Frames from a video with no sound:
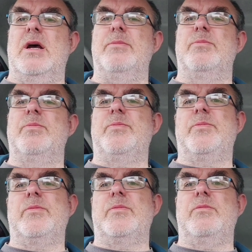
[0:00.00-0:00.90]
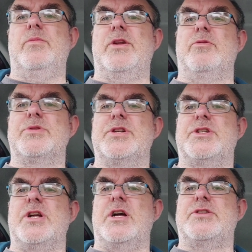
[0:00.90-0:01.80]
Um, when it comes to
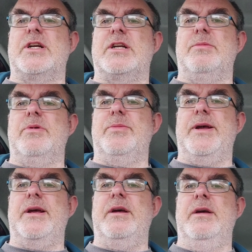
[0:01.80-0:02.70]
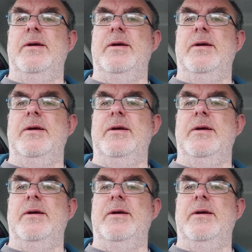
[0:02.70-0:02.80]
Star Trek, I'm a bit